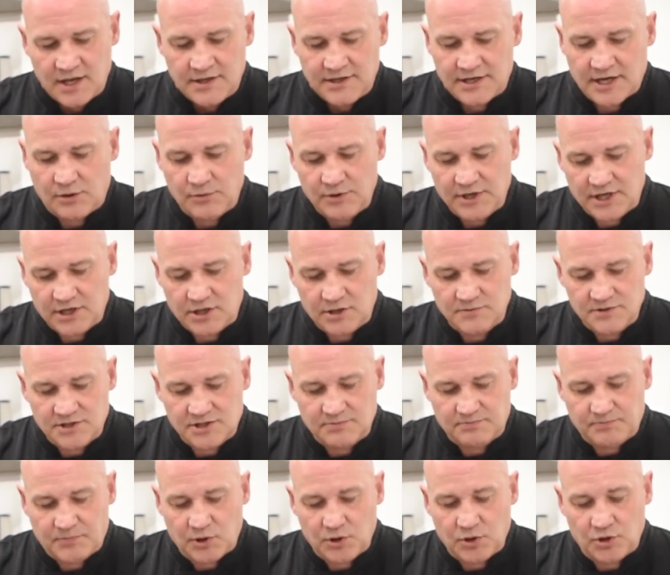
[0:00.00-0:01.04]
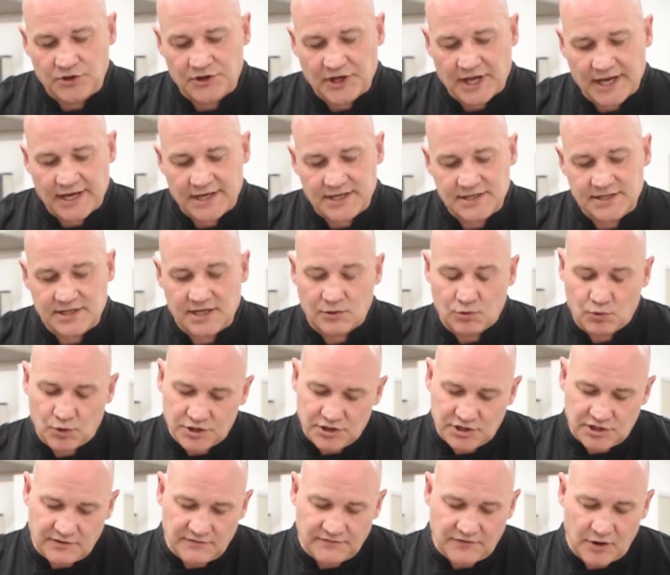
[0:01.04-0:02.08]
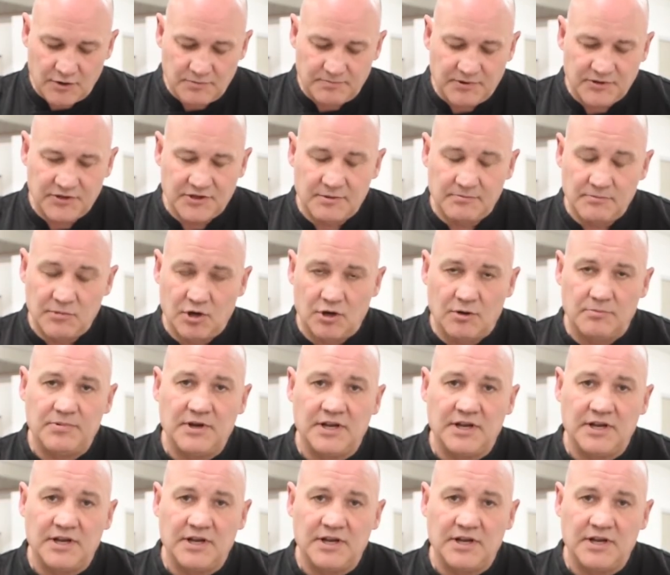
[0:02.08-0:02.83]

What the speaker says: Now when it comes to boiled eggs, once you've opened them up